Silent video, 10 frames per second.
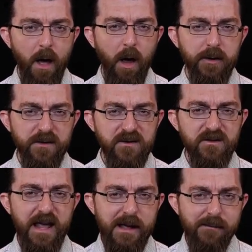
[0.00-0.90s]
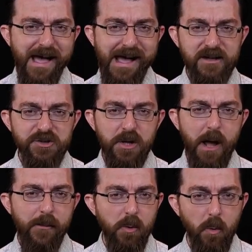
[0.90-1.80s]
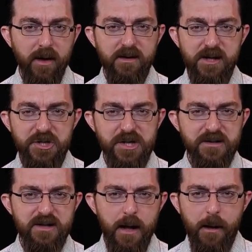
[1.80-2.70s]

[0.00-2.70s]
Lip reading: under the same astronomical conditions,